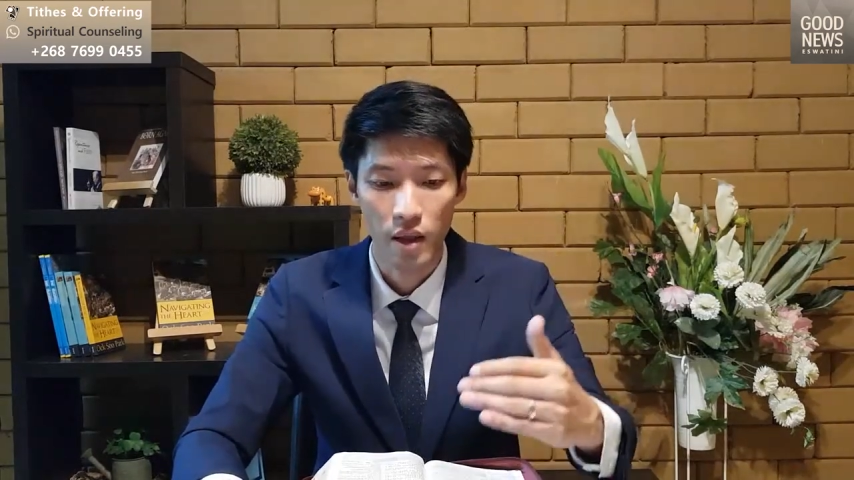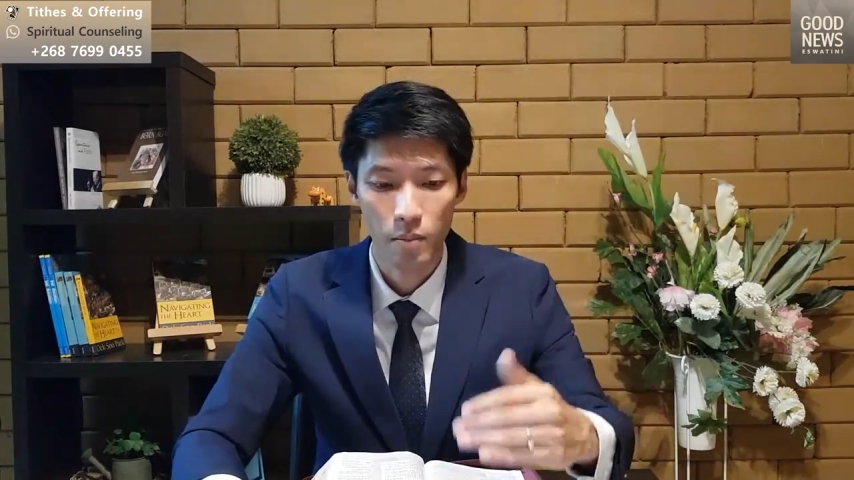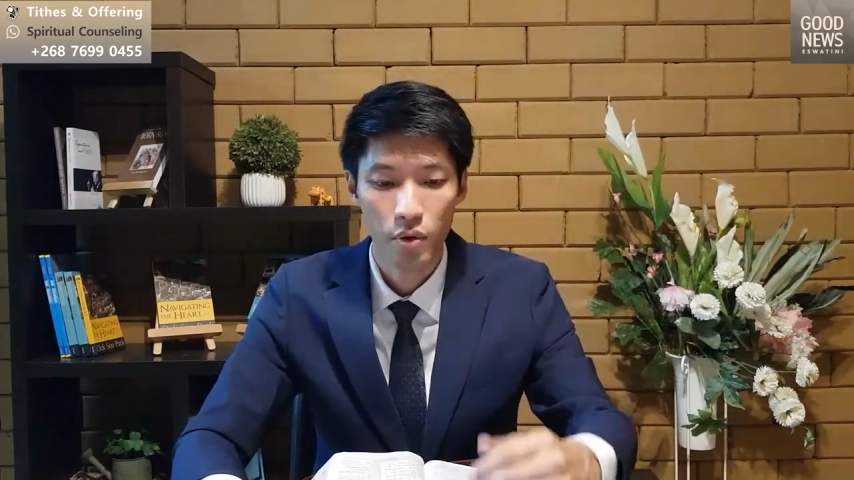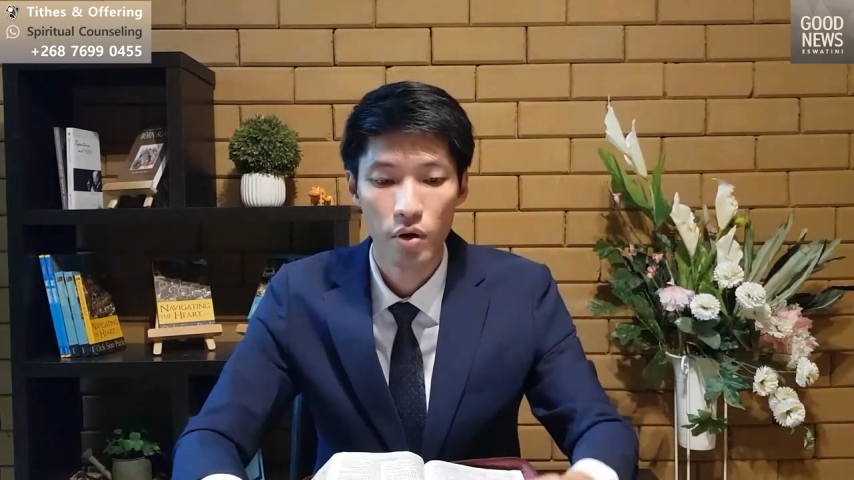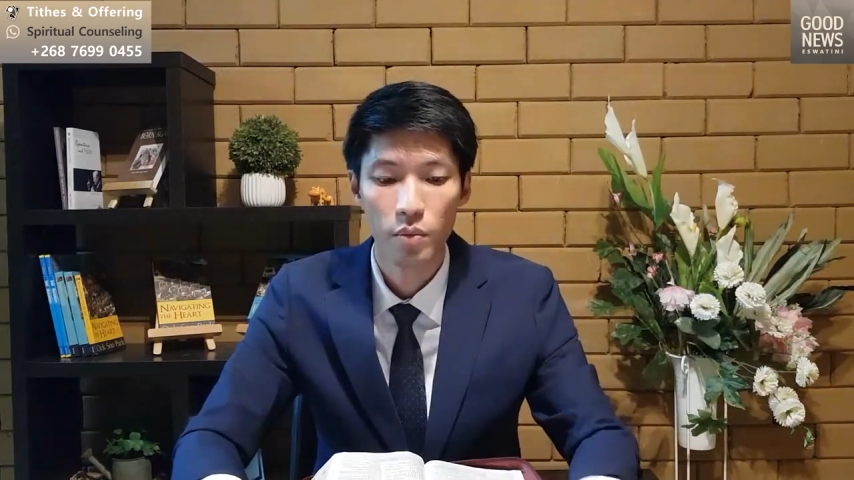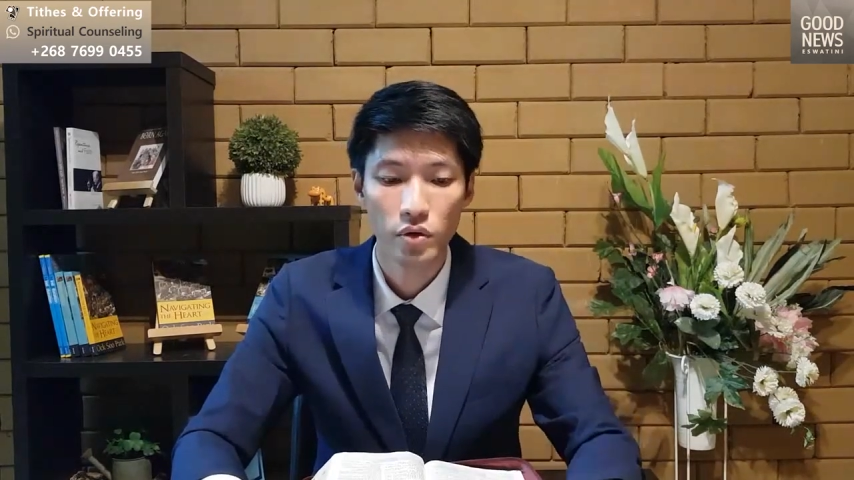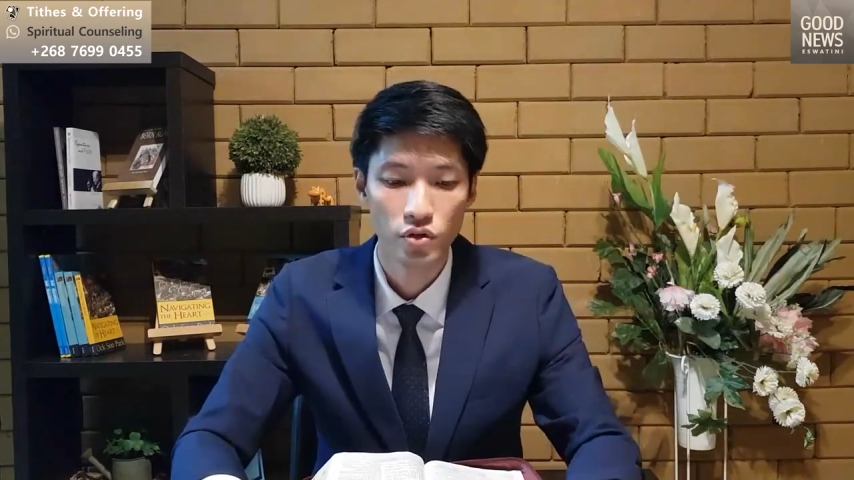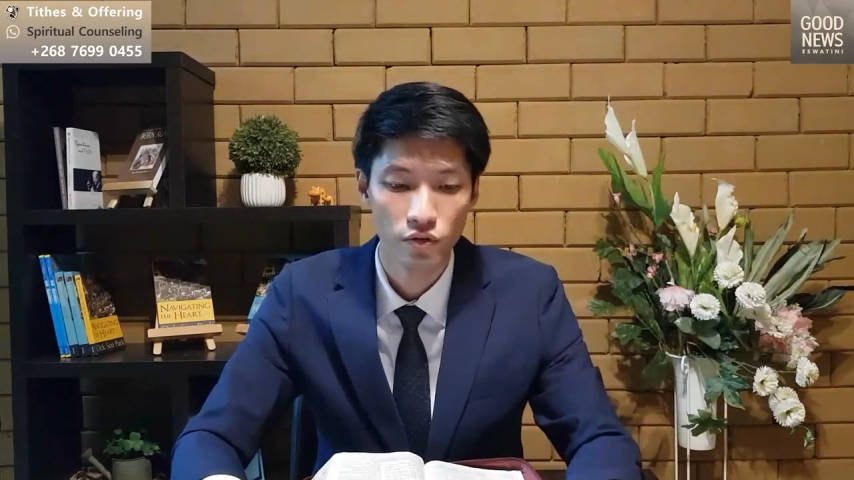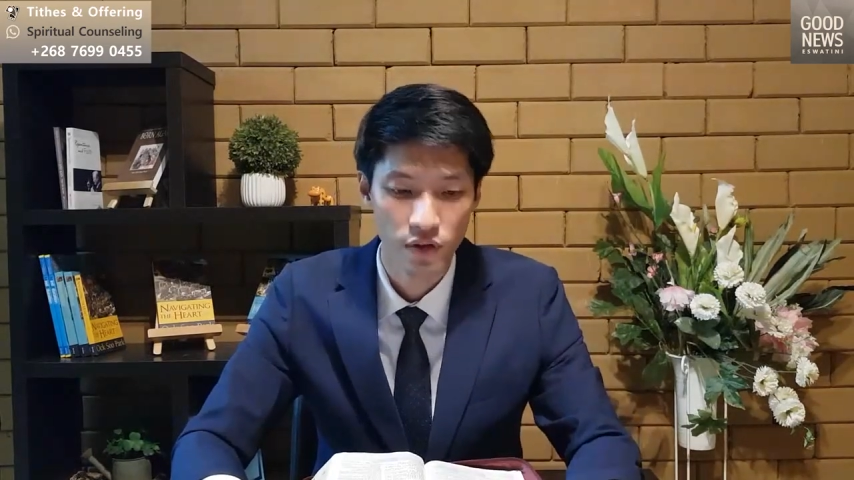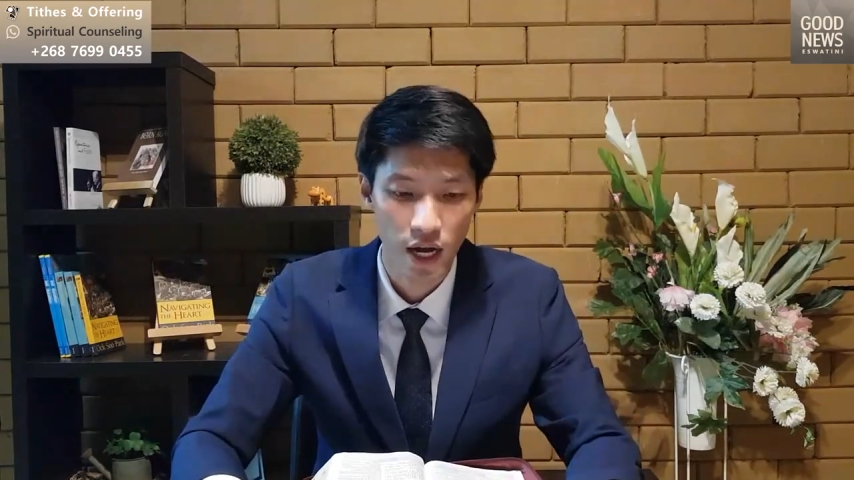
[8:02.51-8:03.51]
and
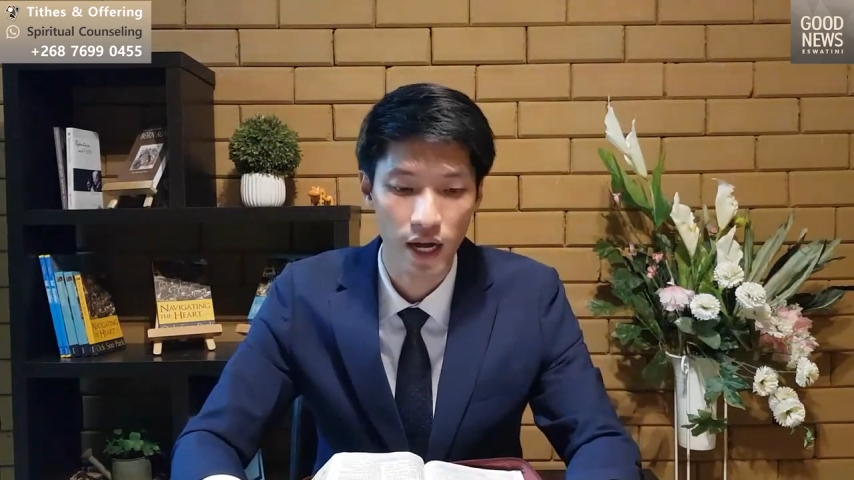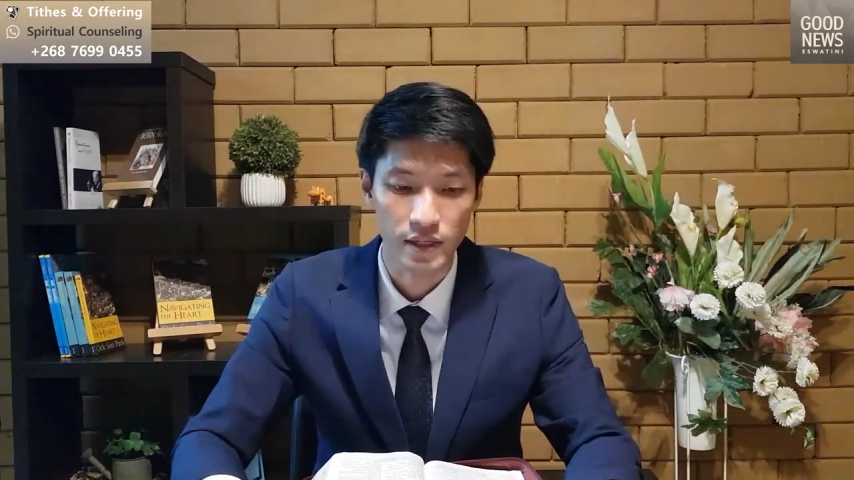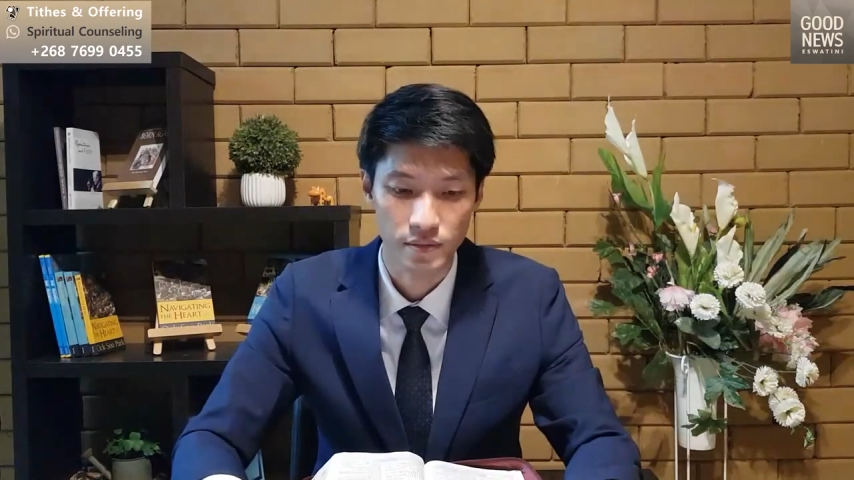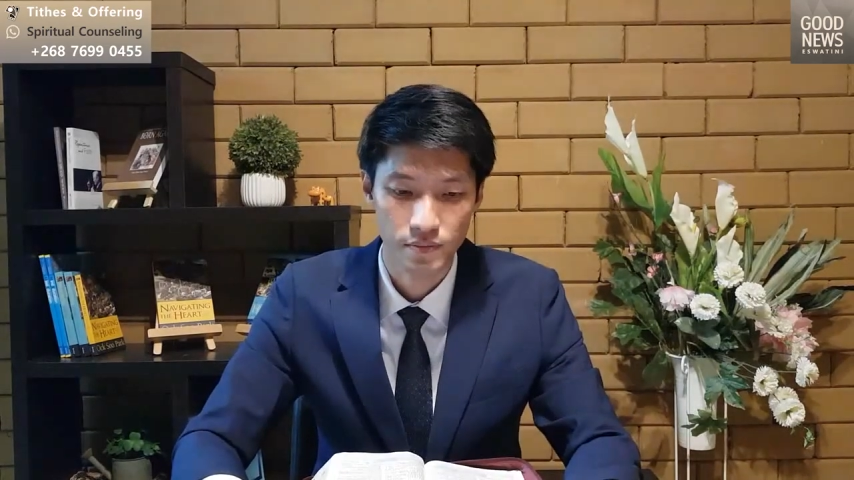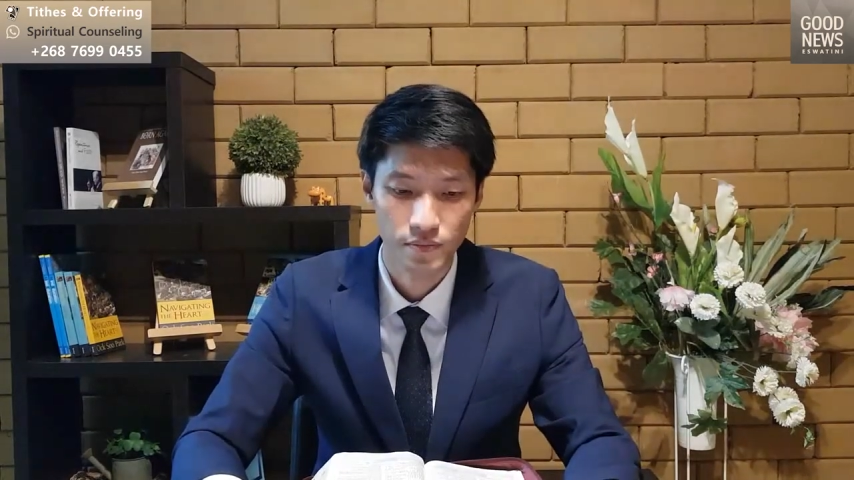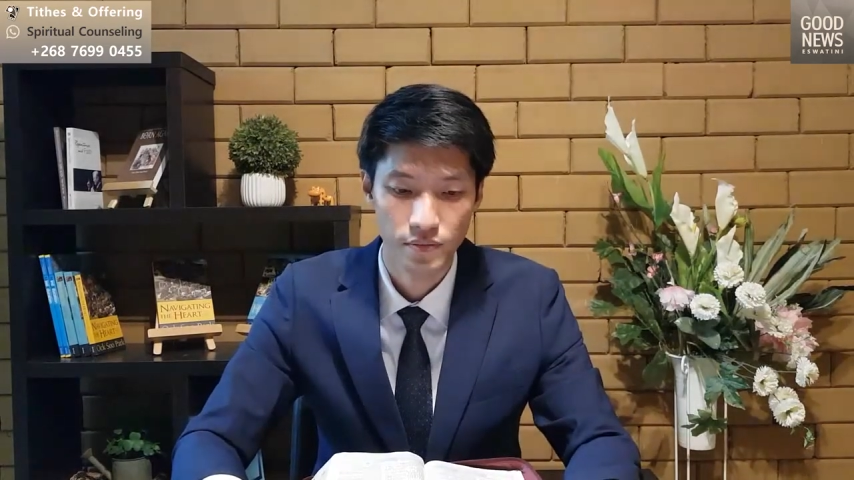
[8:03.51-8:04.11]
purpose of God.